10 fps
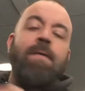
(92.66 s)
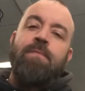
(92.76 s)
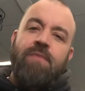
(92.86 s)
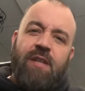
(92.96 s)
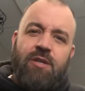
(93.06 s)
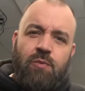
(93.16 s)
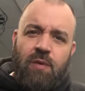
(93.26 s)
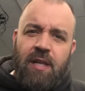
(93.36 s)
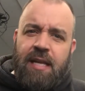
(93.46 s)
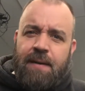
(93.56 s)
This
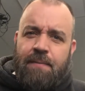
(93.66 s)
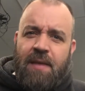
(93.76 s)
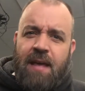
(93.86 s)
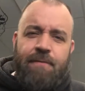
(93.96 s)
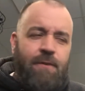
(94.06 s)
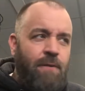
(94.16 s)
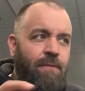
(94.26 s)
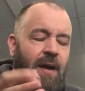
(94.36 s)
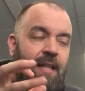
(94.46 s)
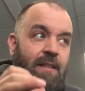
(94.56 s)
really, if you're
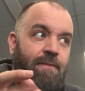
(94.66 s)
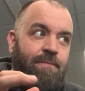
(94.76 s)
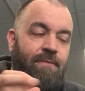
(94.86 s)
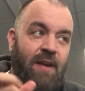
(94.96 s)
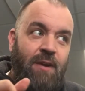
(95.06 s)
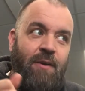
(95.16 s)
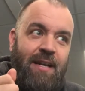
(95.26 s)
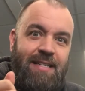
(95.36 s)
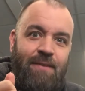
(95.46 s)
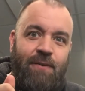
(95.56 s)
finding the
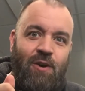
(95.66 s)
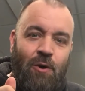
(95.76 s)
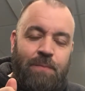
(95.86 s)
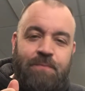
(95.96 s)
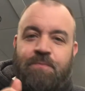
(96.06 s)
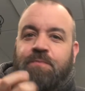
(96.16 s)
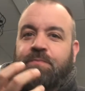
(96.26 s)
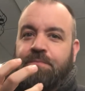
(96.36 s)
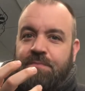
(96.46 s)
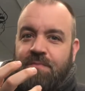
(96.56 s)
fingering difficult,
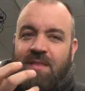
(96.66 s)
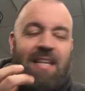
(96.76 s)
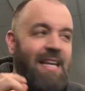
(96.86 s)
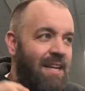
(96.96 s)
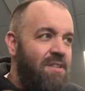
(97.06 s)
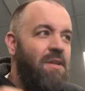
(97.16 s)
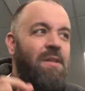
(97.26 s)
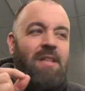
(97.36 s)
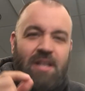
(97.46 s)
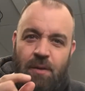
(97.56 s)
it is a
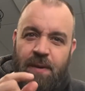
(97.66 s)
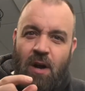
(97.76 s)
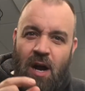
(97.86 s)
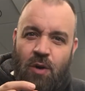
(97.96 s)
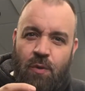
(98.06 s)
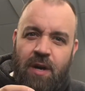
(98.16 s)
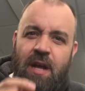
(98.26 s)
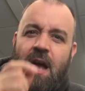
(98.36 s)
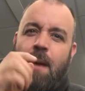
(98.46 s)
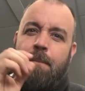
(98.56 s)
little bit awkward,
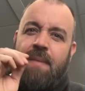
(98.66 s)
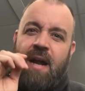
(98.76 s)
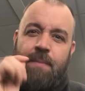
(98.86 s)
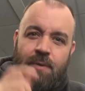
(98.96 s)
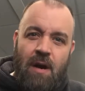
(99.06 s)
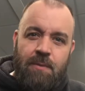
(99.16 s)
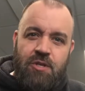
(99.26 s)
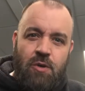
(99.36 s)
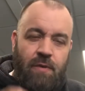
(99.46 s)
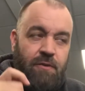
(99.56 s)
but I promise
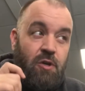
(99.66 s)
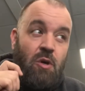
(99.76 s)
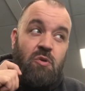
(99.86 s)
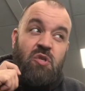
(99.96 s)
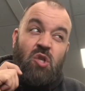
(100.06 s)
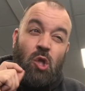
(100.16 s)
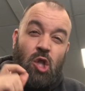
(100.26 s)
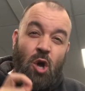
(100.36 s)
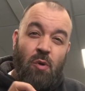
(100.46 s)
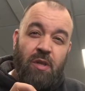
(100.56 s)
you, if you go
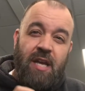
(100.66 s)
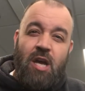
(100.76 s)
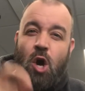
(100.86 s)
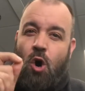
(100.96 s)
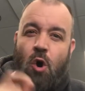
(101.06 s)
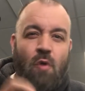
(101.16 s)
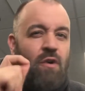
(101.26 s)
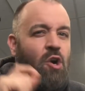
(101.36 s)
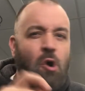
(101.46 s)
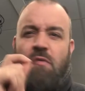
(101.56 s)
slowly over
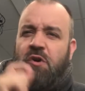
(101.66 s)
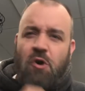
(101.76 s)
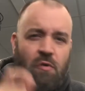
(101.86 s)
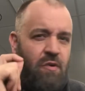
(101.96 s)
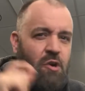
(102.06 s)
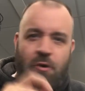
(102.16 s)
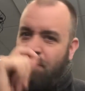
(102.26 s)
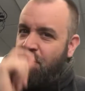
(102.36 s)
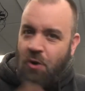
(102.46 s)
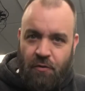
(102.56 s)
and over and over and
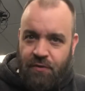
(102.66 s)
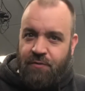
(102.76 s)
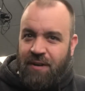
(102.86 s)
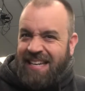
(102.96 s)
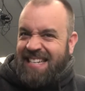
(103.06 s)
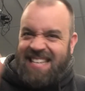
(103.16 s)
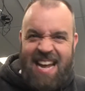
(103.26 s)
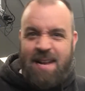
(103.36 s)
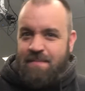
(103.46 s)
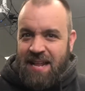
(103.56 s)
over and over for like
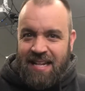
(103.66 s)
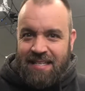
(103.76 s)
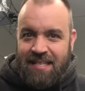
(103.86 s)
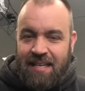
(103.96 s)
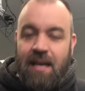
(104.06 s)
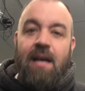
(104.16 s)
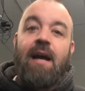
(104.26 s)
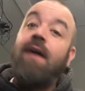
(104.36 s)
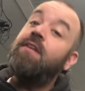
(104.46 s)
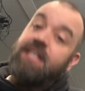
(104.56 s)
10 minutes,
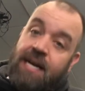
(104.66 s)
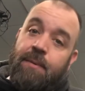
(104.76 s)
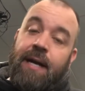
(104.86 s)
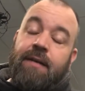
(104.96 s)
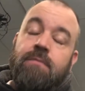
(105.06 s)
and then take a break,